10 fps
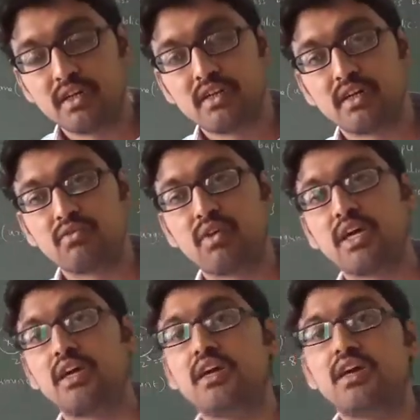That's why
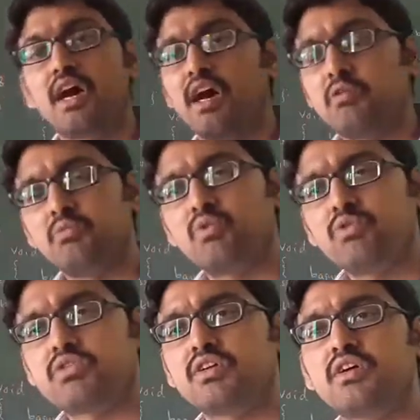
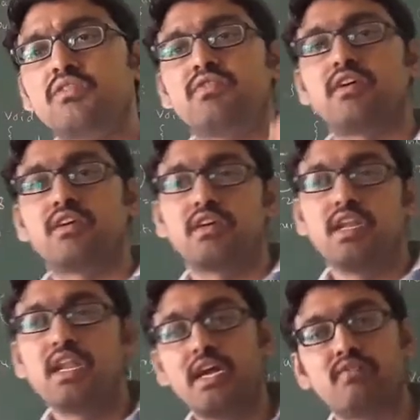almost for an
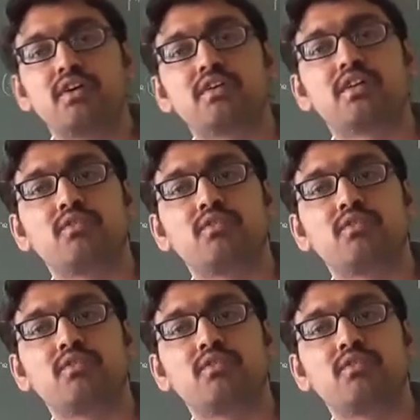inline function